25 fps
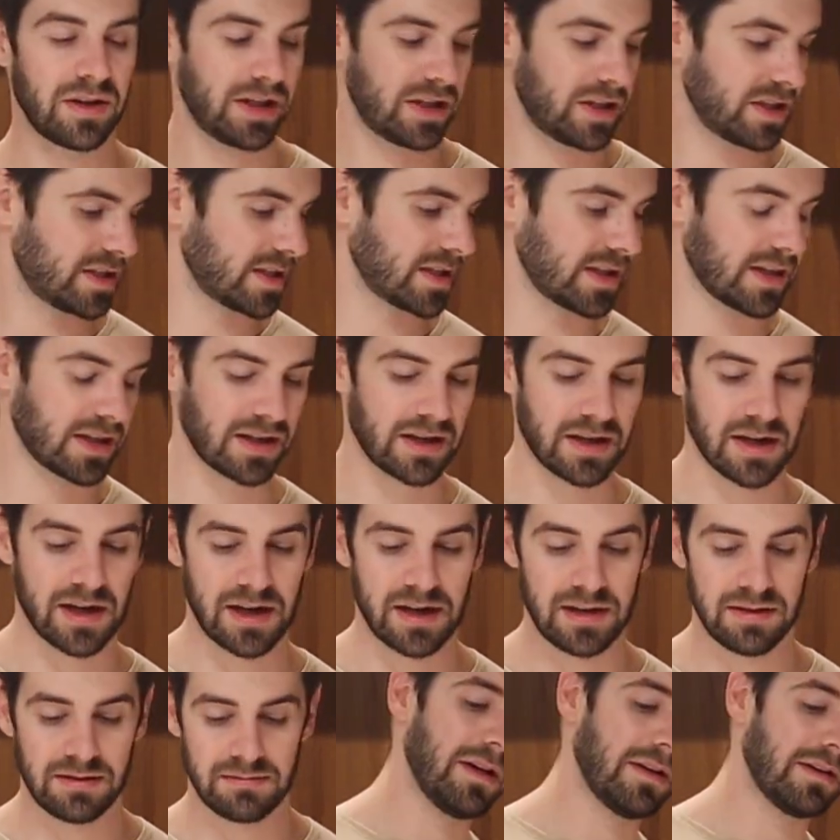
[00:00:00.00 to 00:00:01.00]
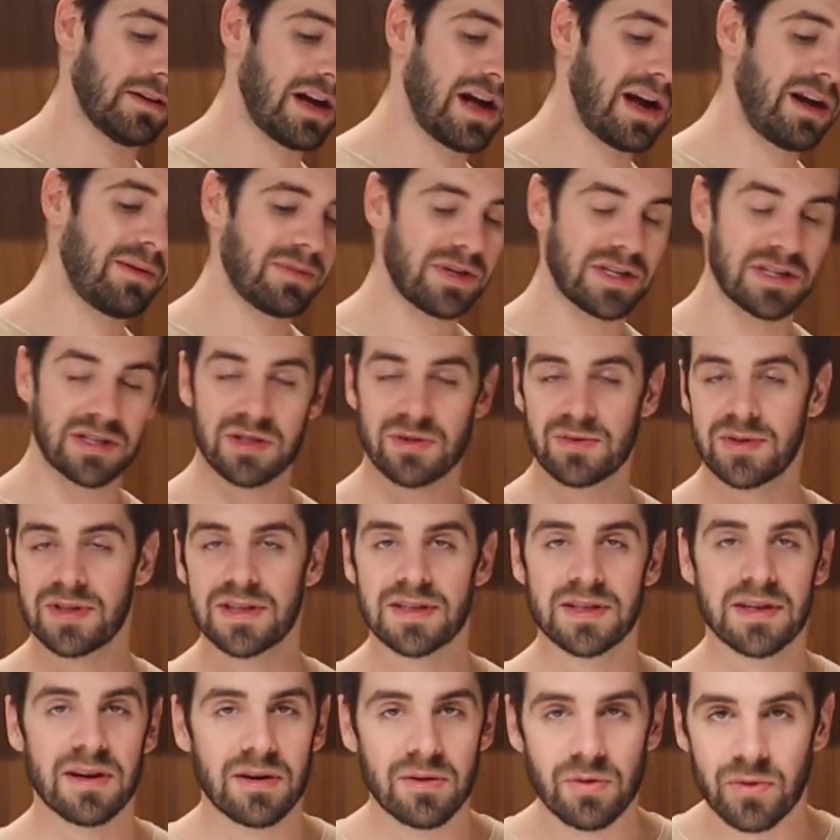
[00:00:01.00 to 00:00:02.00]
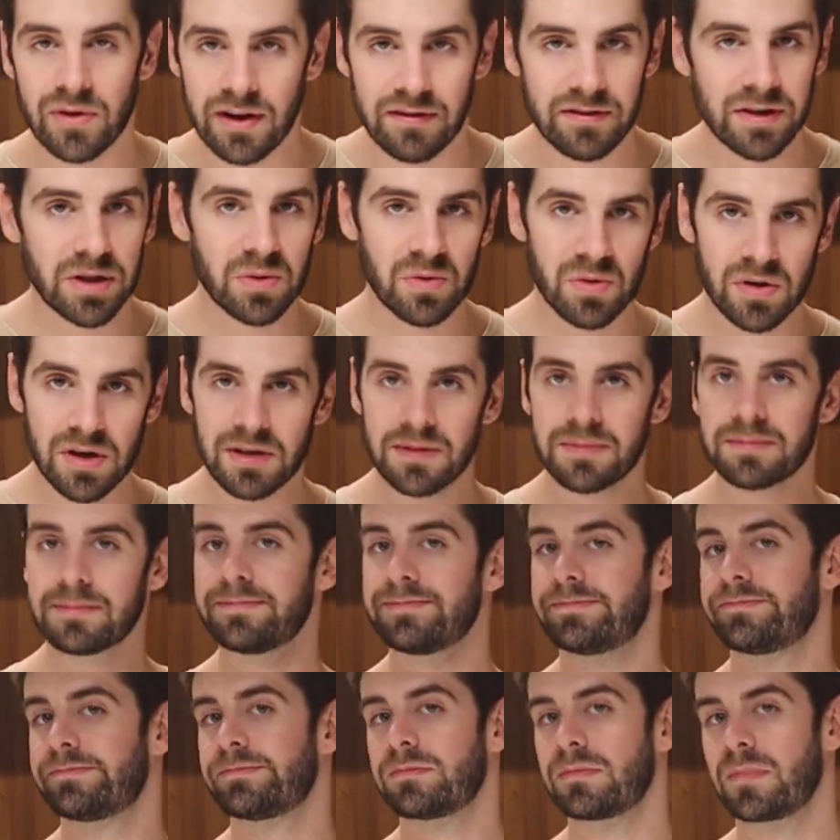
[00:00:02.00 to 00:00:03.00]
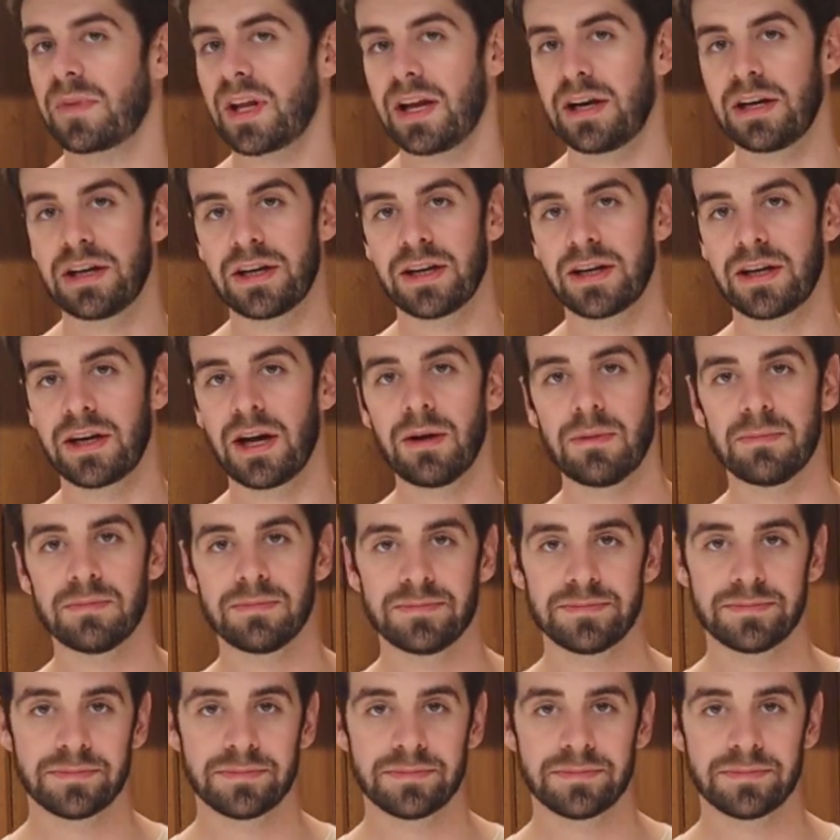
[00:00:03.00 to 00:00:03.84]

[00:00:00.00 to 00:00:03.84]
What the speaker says: you're just gonna cut the lime and squeeze it on whatever you want, and you're good to go.